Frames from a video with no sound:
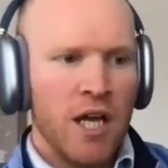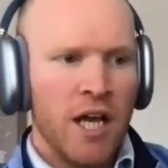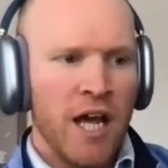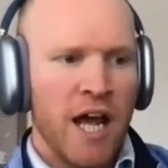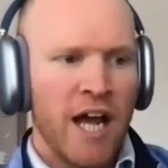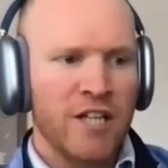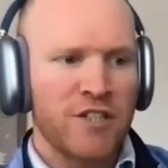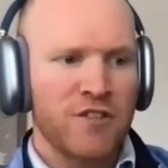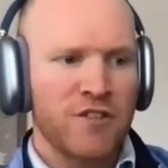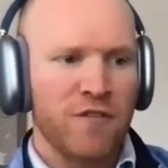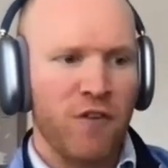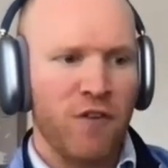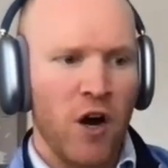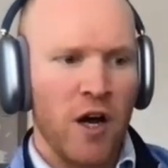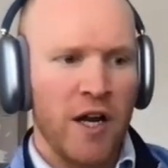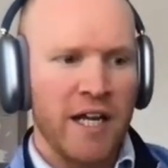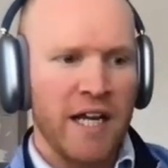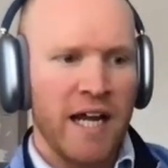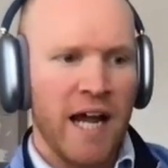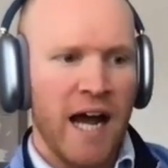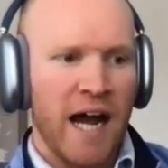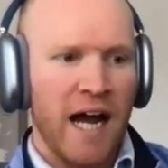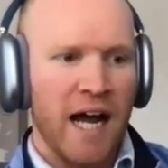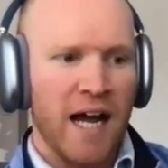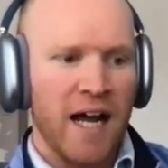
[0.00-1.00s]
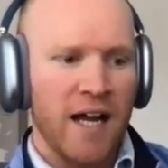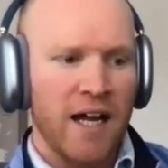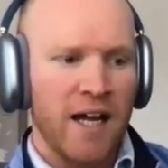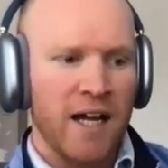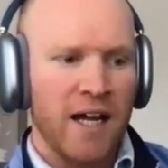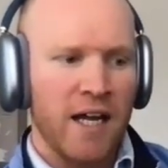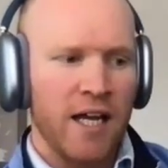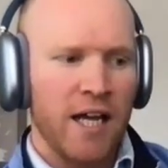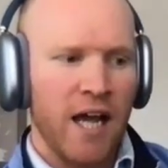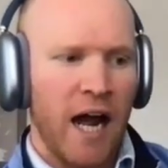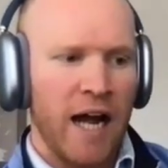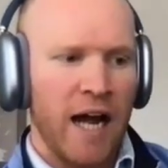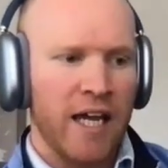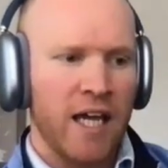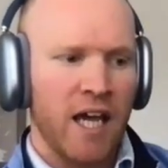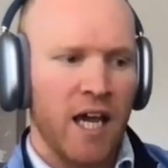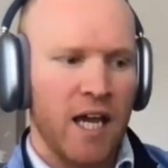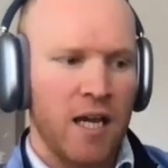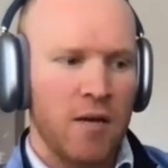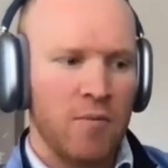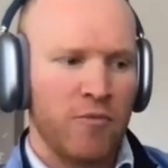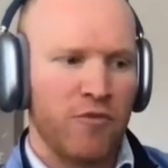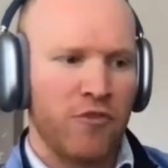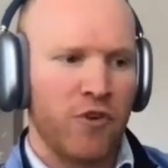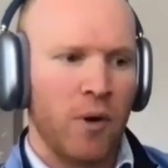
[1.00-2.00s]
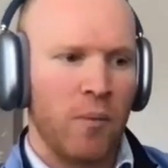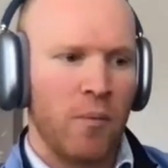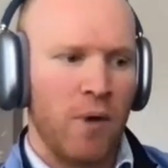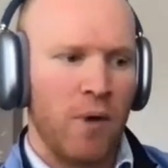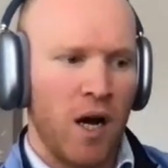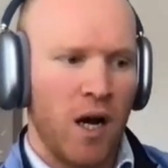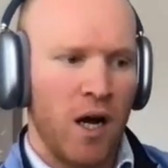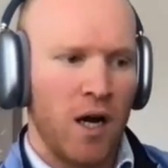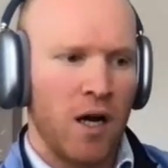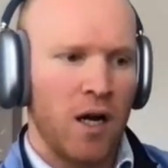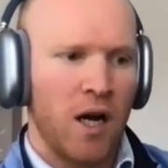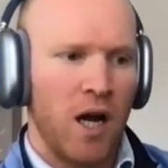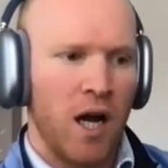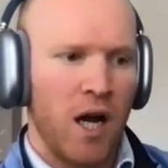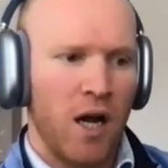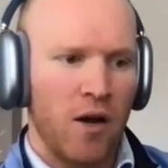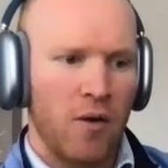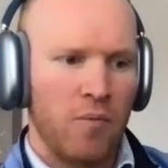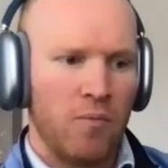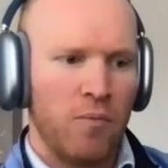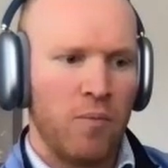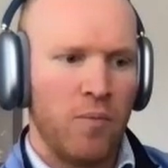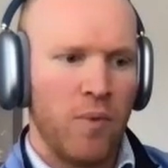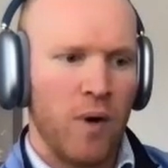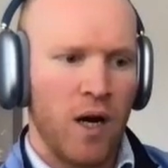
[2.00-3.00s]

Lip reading: It's funny. I came from a